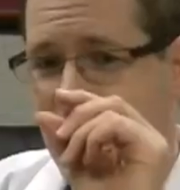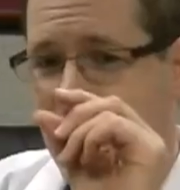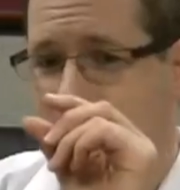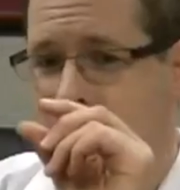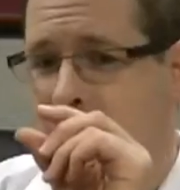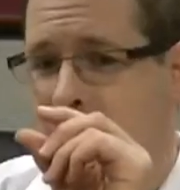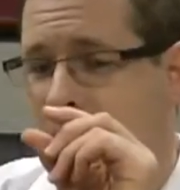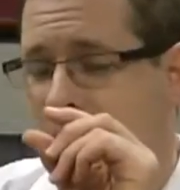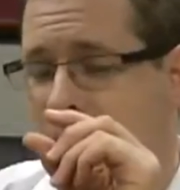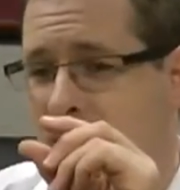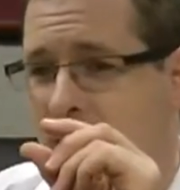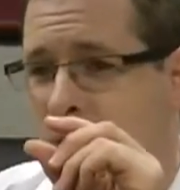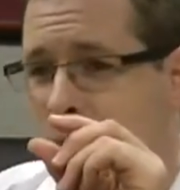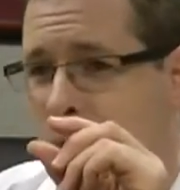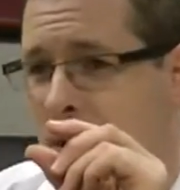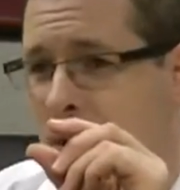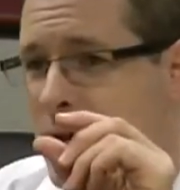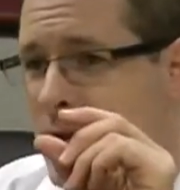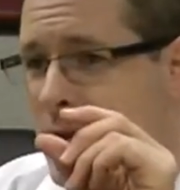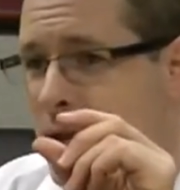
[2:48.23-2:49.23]
talking about
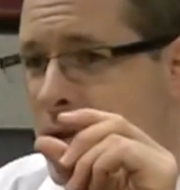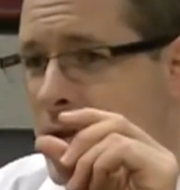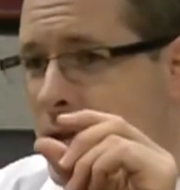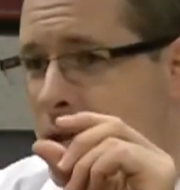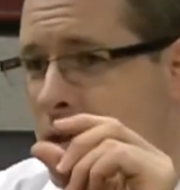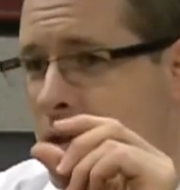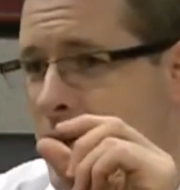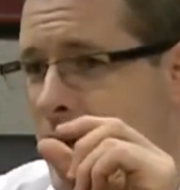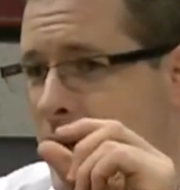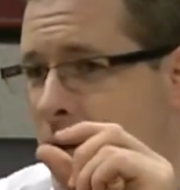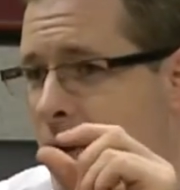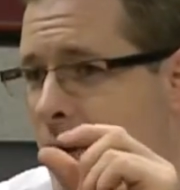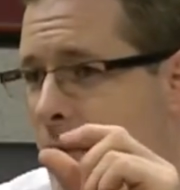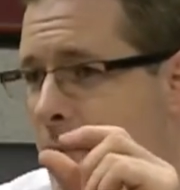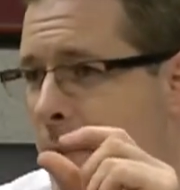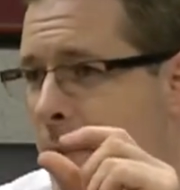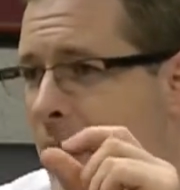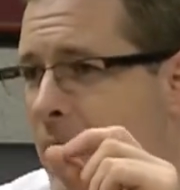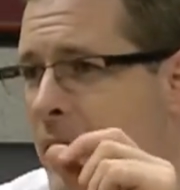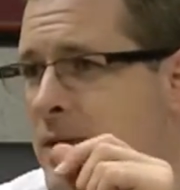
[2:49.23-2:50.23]
four incisions that are
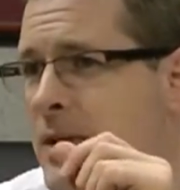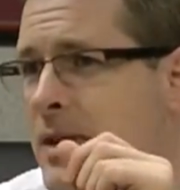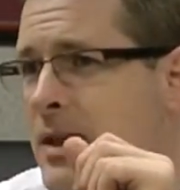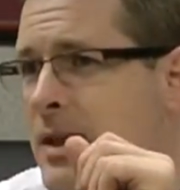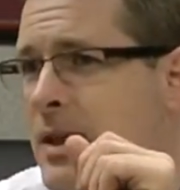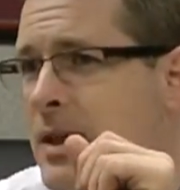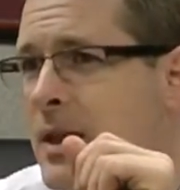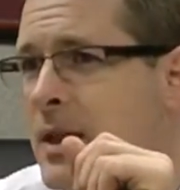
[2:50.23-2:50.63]
about